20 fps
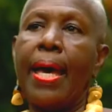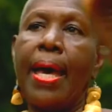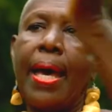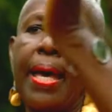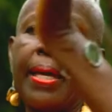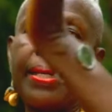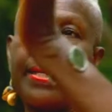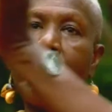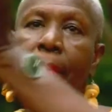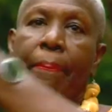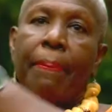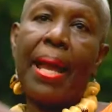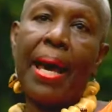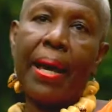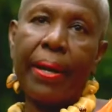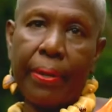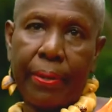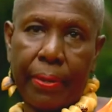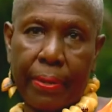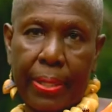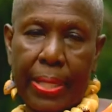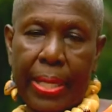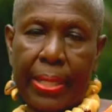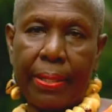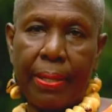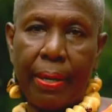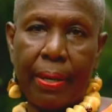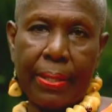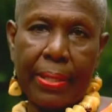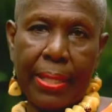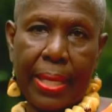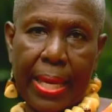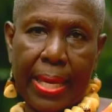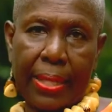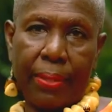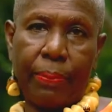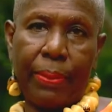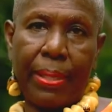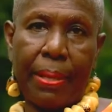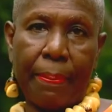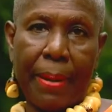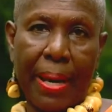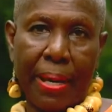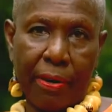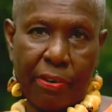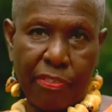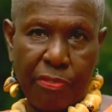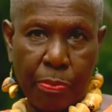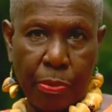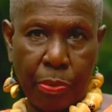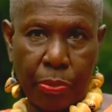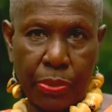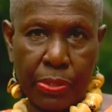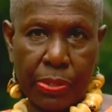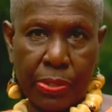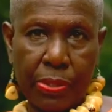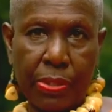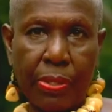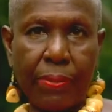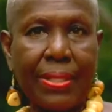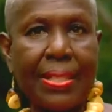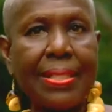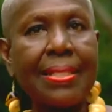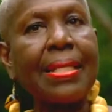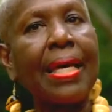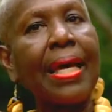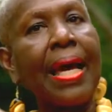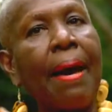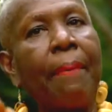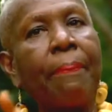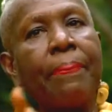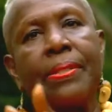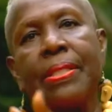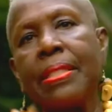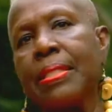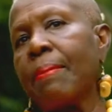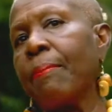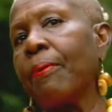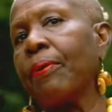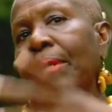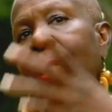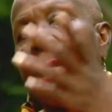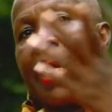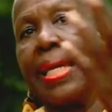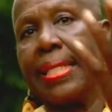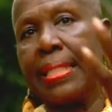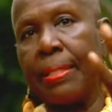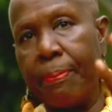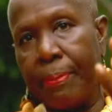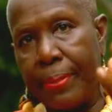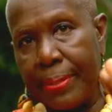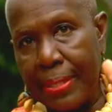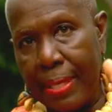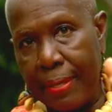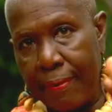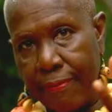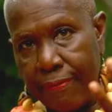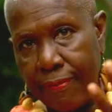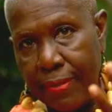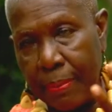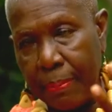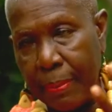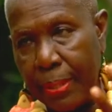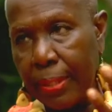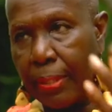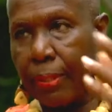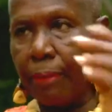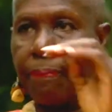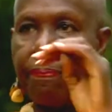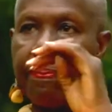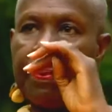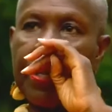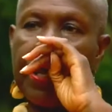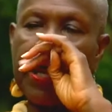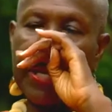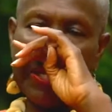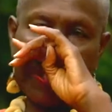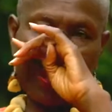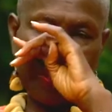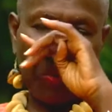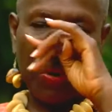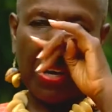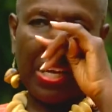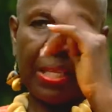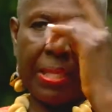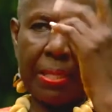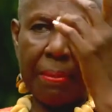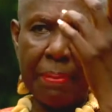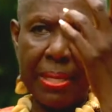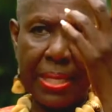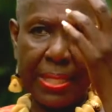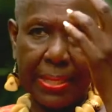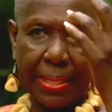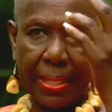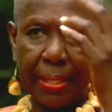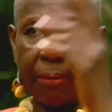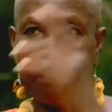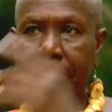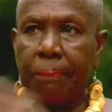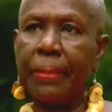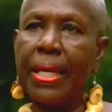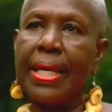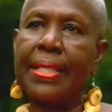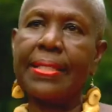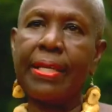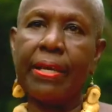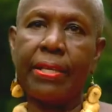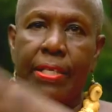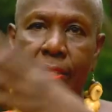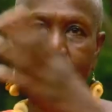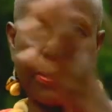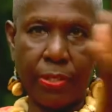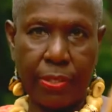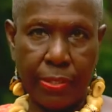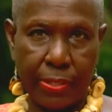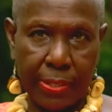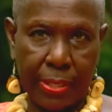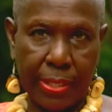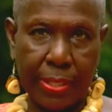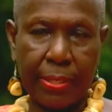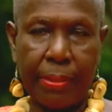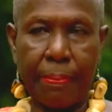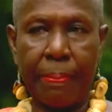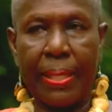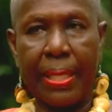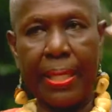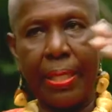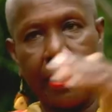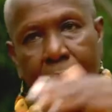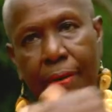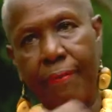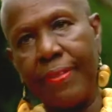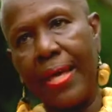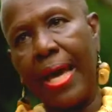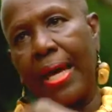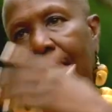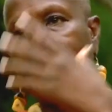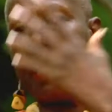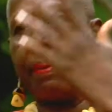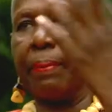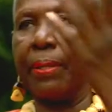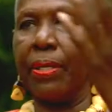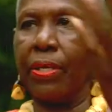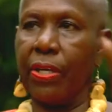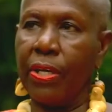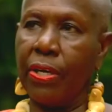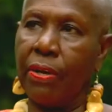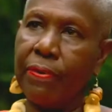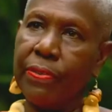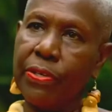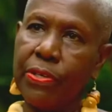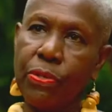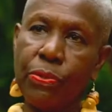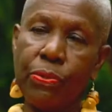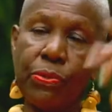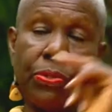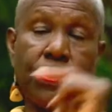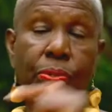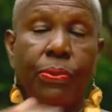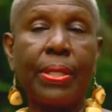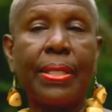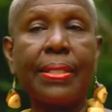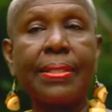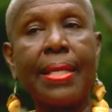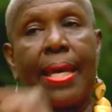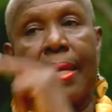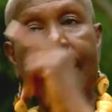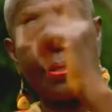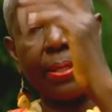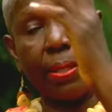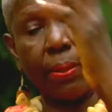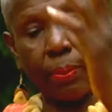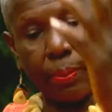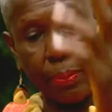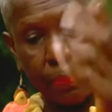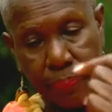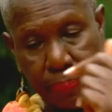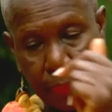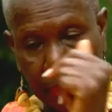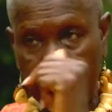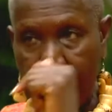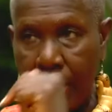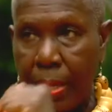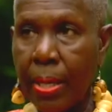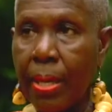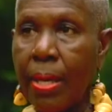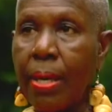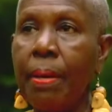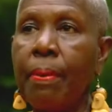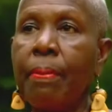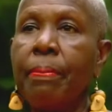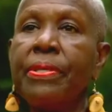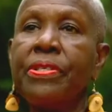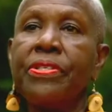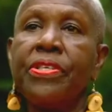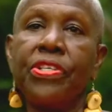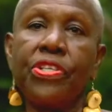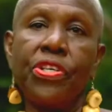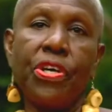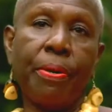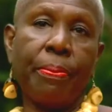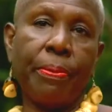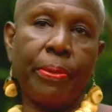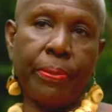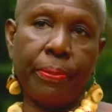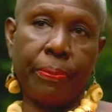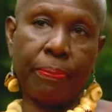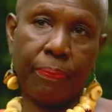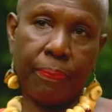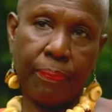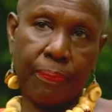and a black girl at the other end with a bag of books. Now, this is a campus that's about 80% female. So in the meeting, as they're discussing the beginning of the academic year and the new students, I say, Mr. Chairman,